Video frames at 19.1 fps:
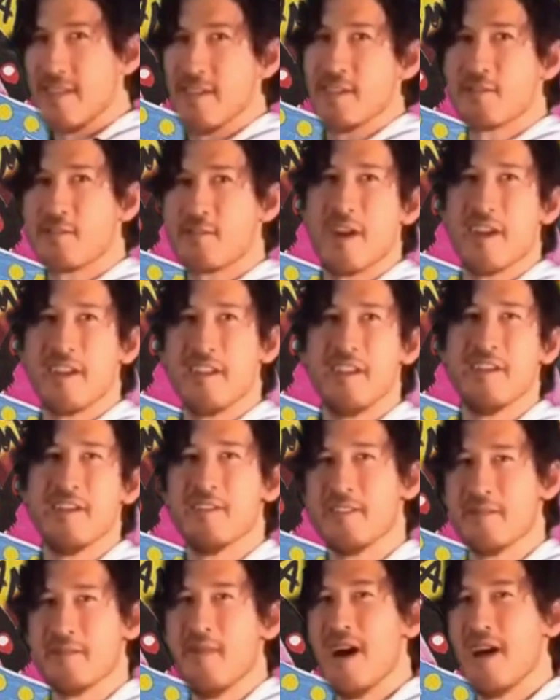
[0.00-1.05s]
This right
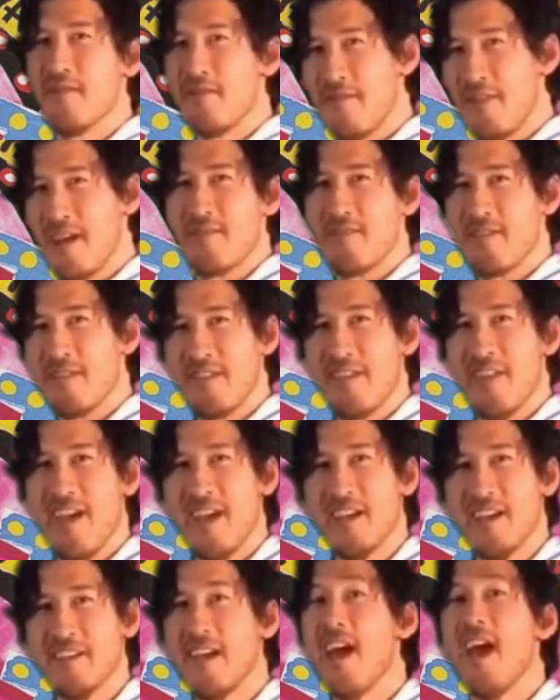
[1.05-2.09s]
here is my favorite
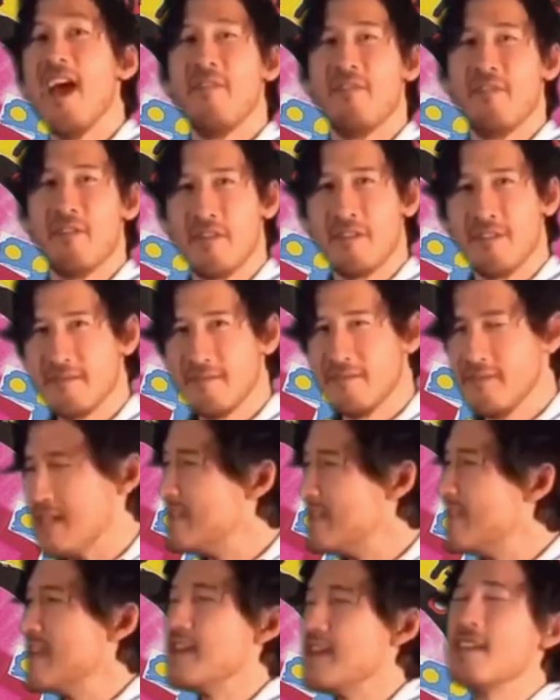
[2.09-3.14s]
thing ever
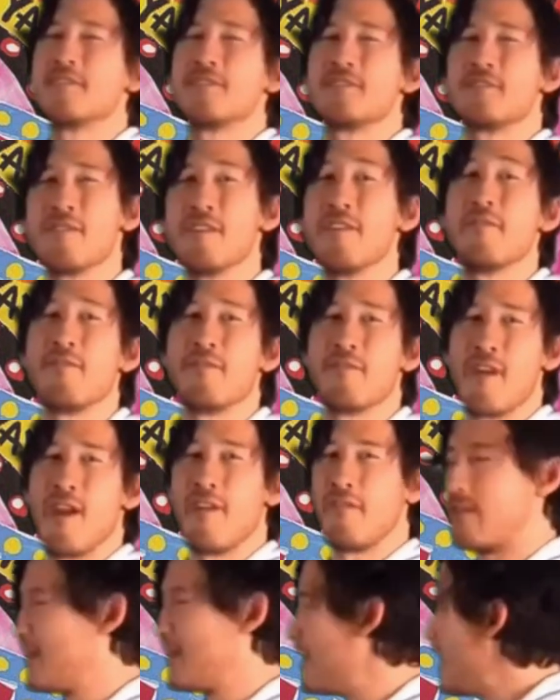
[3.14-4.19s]
in the history of
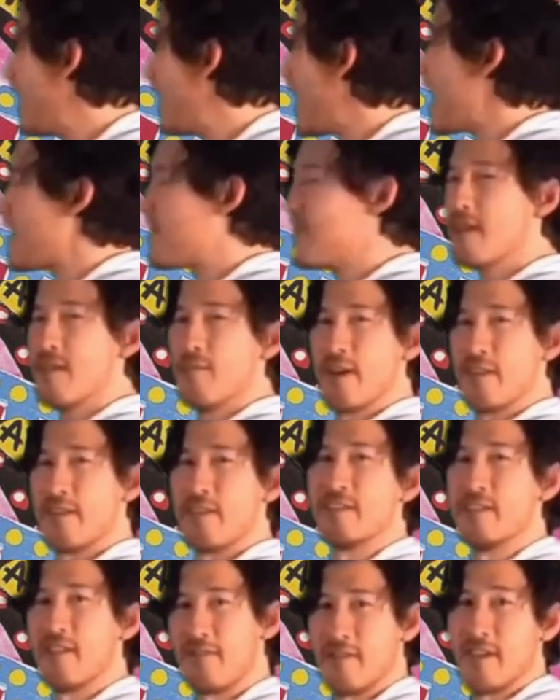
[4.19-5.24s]
forever. I think about
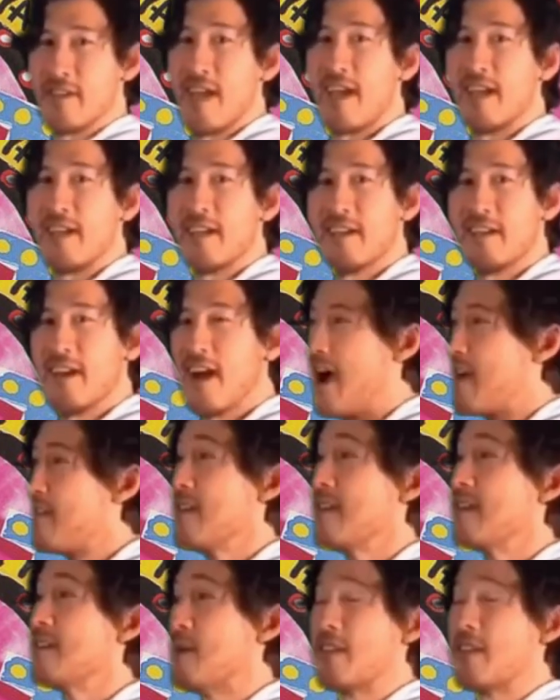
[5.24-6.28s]
this every day. I
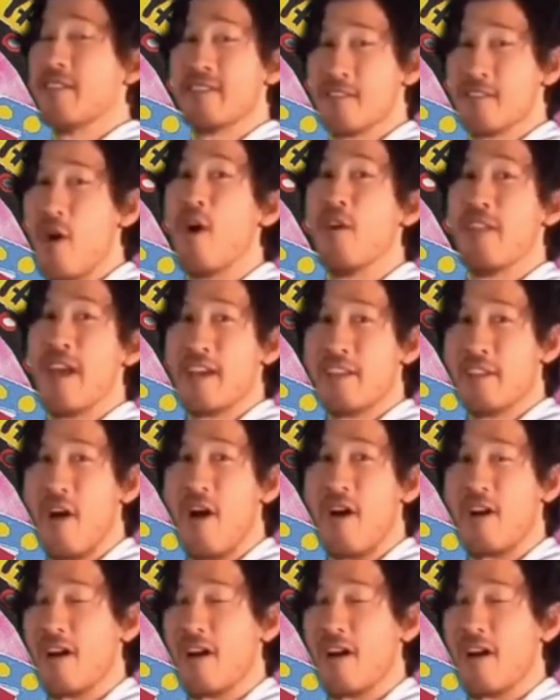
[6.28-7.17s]
think about this all night